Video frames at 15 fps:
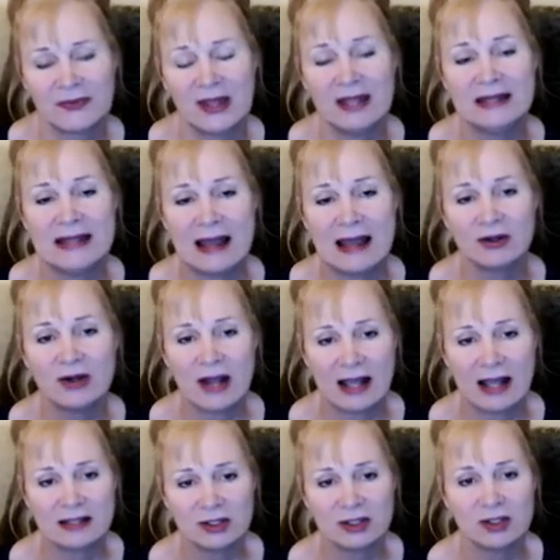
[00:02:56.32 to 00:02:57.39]
and now you're
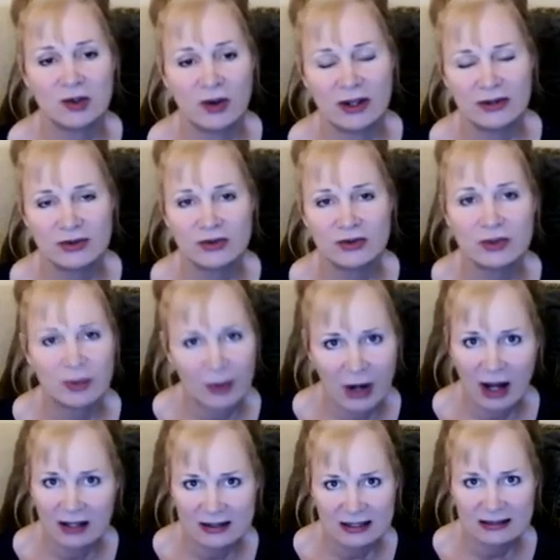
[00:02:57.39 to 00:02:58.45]
actually going through the
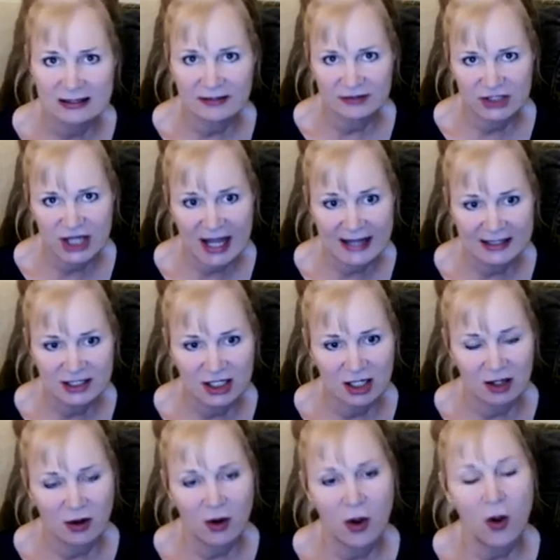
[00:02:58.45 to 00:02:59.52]
process of
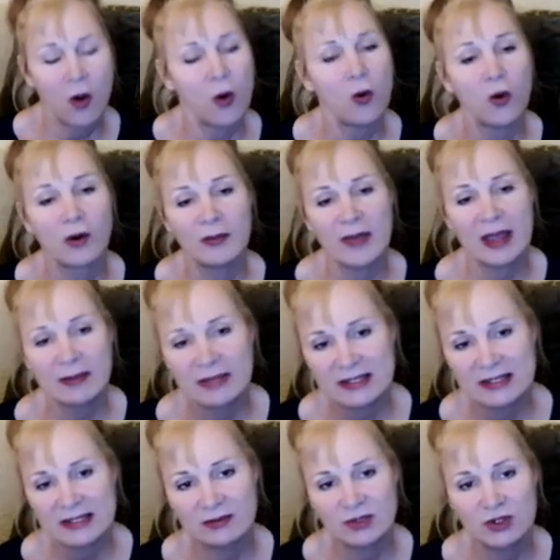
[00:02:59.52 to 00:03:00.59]
changing, or maybe
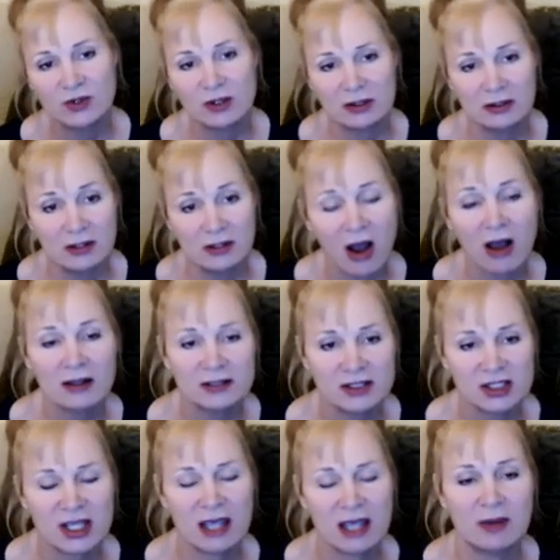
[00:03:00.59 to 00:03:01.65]
some new
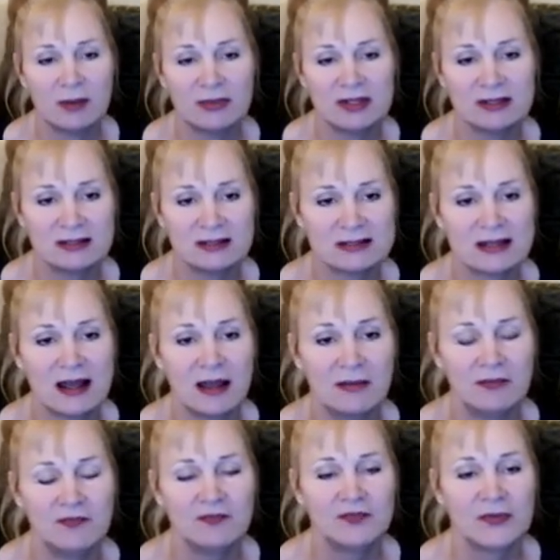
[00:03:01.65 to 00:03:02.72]
knowledge came up at this
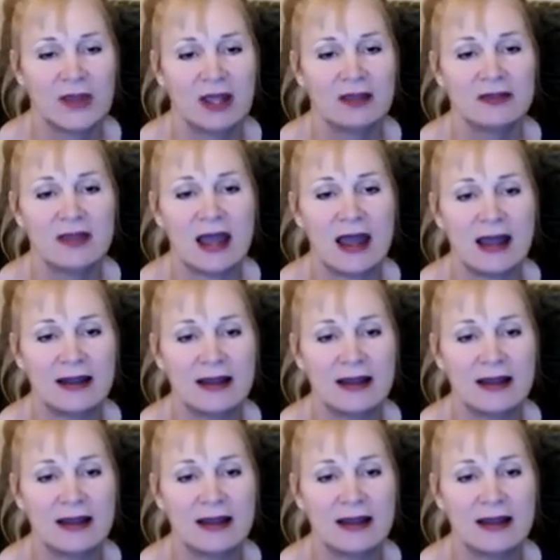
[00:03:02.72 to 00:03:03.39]
time that